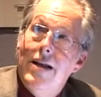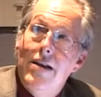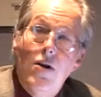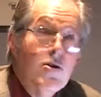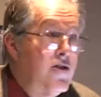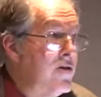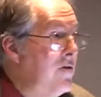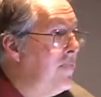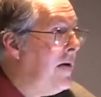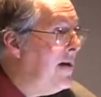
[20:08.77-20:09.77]

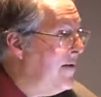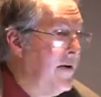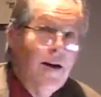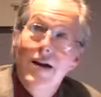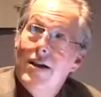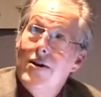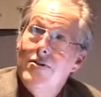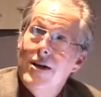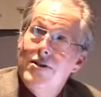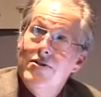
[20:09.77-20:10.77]
LOSU, by the way,
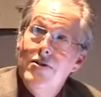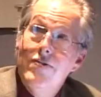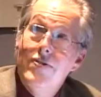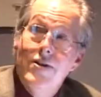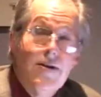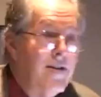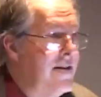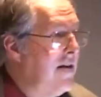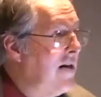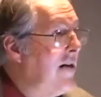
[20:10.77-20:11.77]
L-O-S-U for
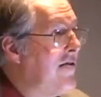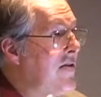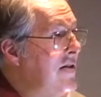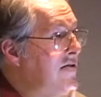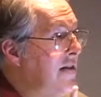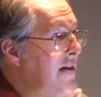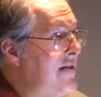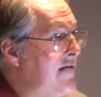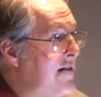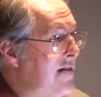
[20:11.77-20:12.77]
level of
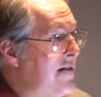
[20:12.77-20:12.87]
scientific